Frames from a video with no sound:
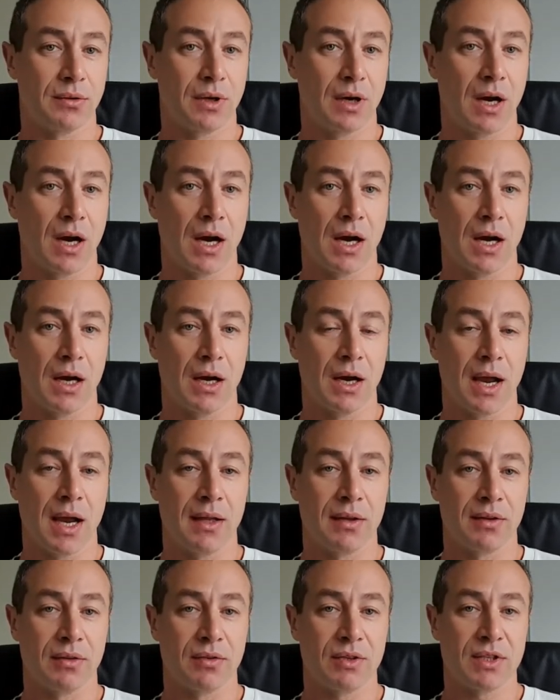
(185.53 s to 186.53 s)

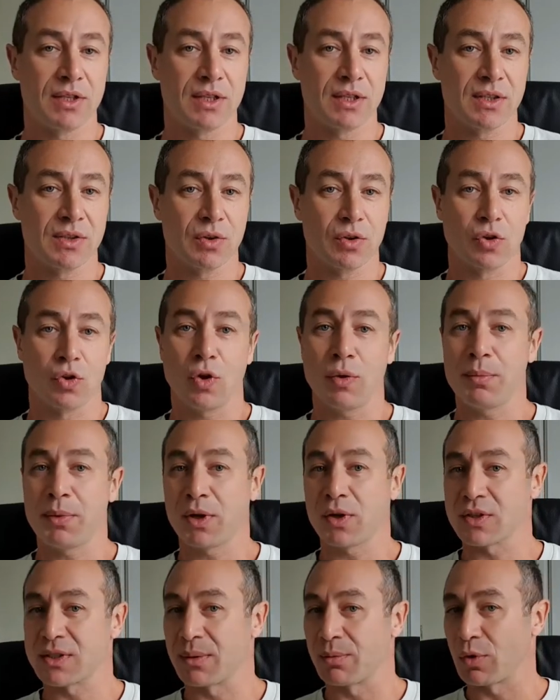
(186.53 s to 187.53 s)
and the reason is that not
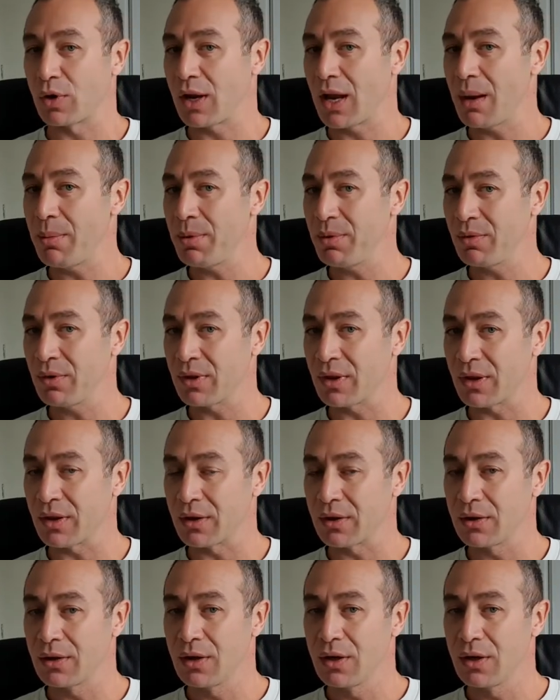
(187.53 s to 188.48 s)
because I'm not happy with it.